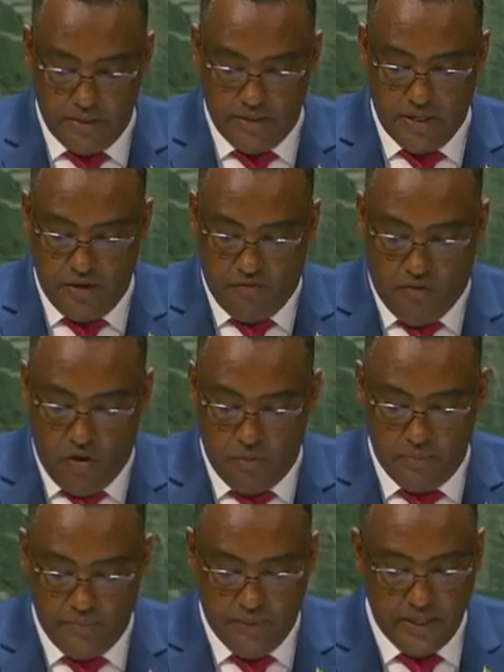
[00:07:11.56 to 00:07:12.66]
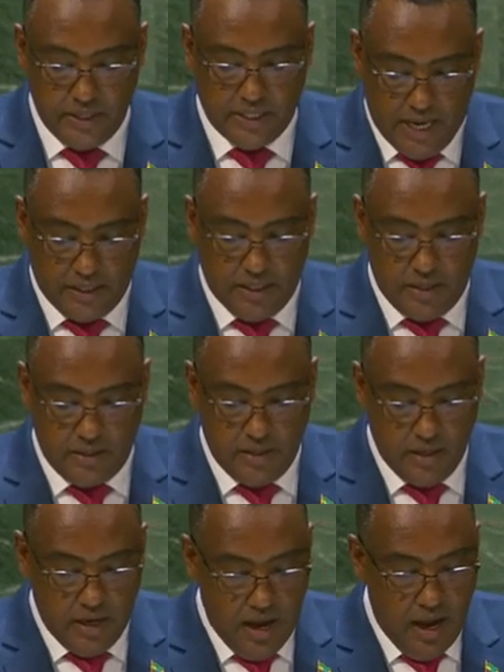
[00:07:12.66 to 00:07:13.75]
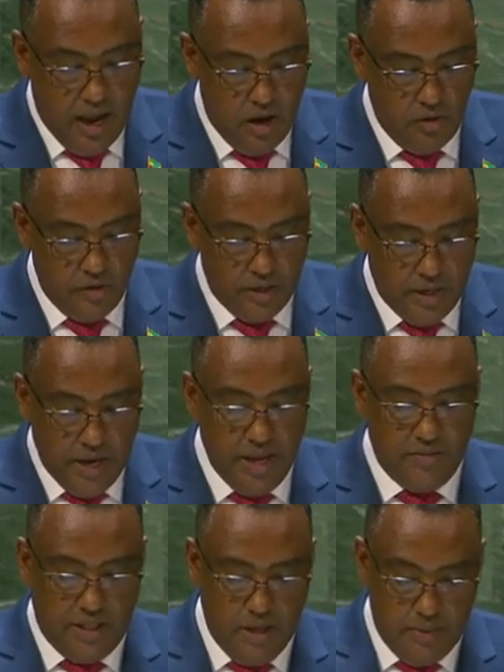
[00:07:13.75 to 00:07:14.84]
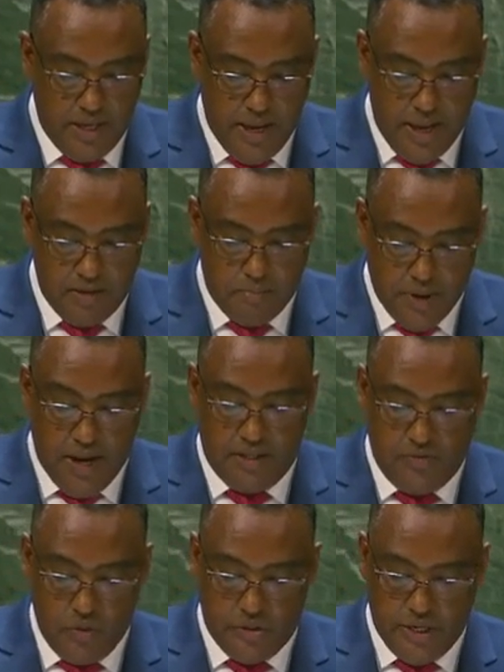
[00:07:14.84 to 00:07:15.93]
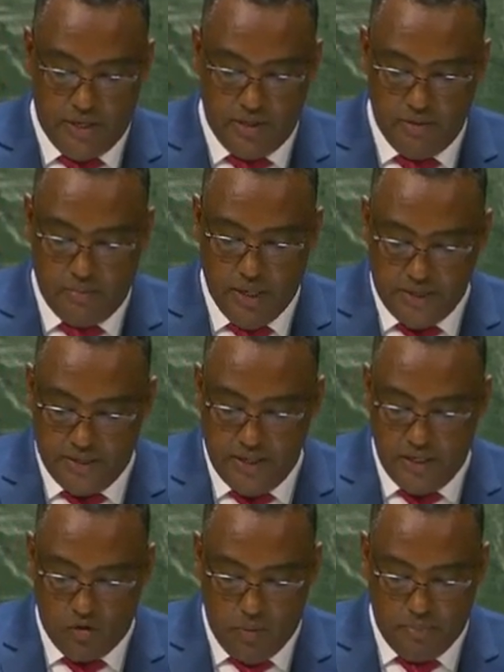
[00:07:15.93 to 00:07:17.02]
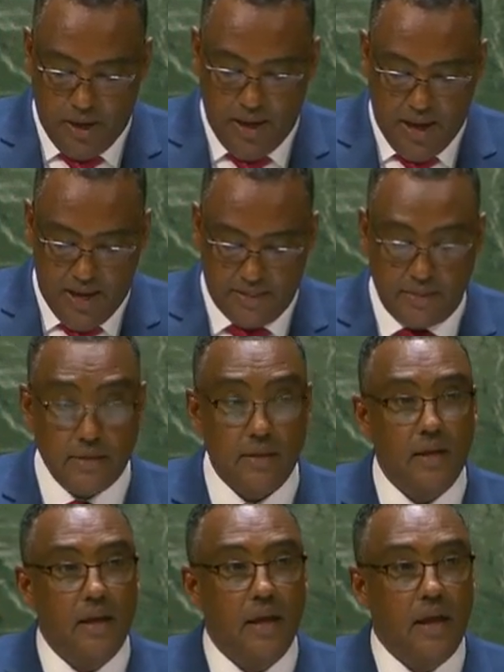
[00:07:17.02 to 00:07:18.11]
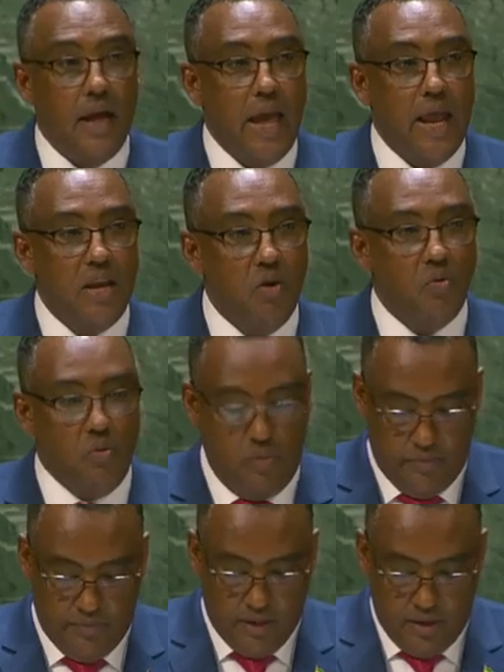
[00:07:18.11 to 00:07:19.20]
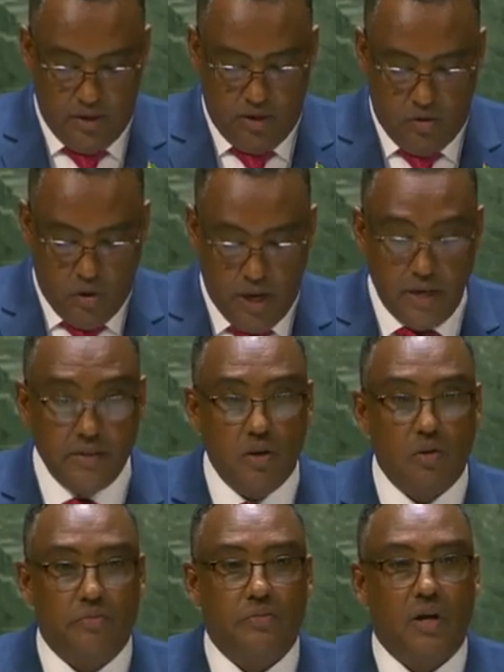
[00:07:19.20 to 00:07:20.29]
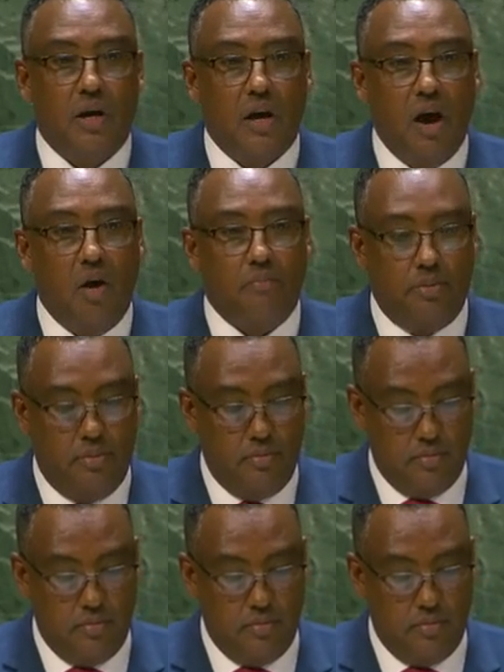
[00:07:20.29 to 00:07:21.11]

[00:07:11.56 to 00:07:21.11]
the reform chartered our inevitable and bright future, placing Ethiopia as a new horizon of hope.